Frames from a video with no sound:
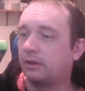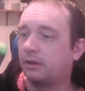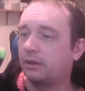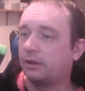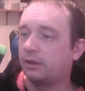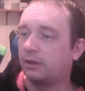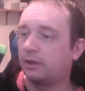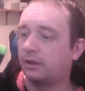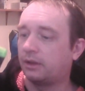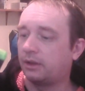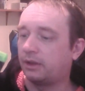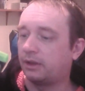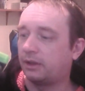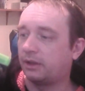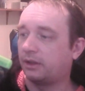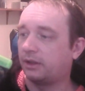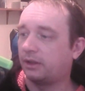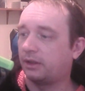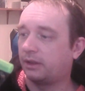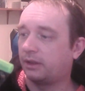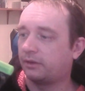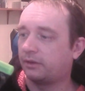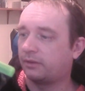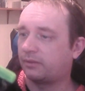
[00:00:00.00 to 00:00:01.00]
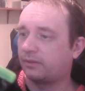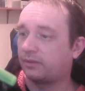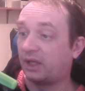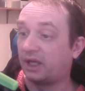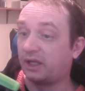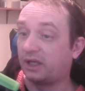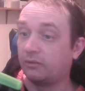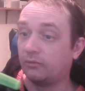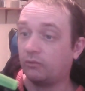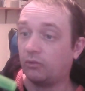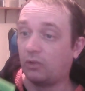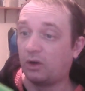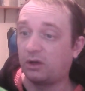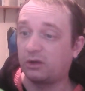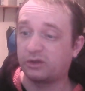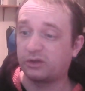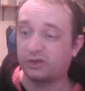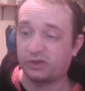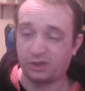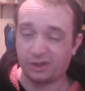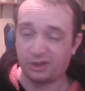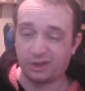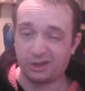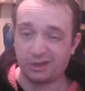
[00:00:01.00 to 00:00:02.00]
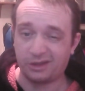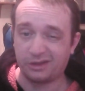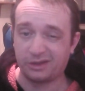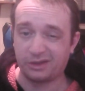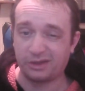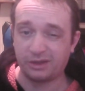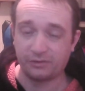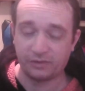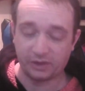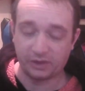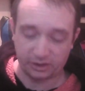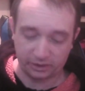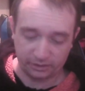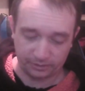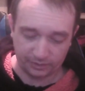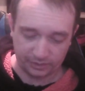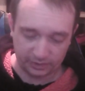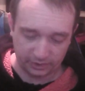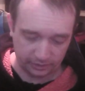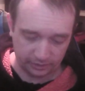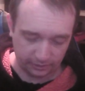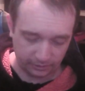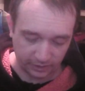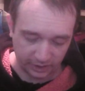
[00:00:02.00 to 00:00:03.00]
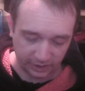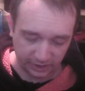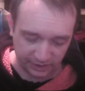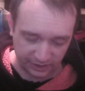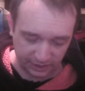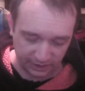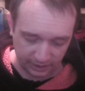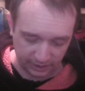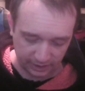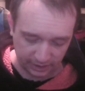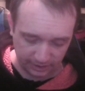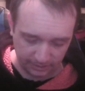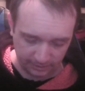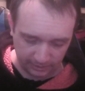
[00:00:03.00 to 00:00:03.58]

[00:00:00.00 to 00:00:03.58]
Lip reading: And a Rockstar developed racing game.